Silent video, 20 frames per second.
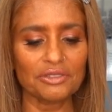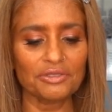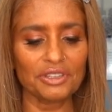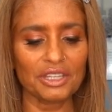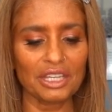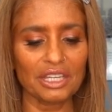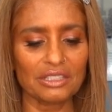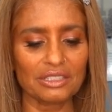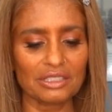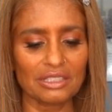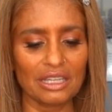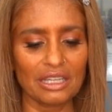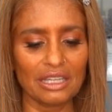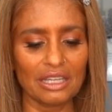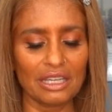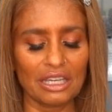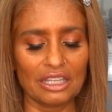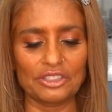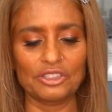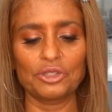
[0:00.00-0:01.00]
of kissing
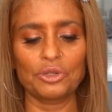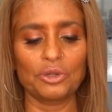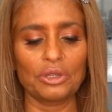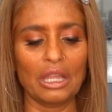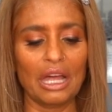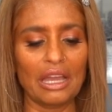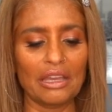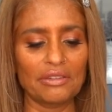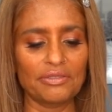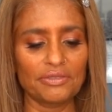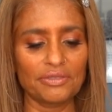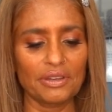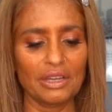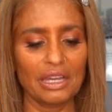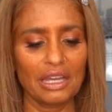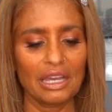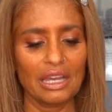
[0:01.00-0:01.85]
is your life.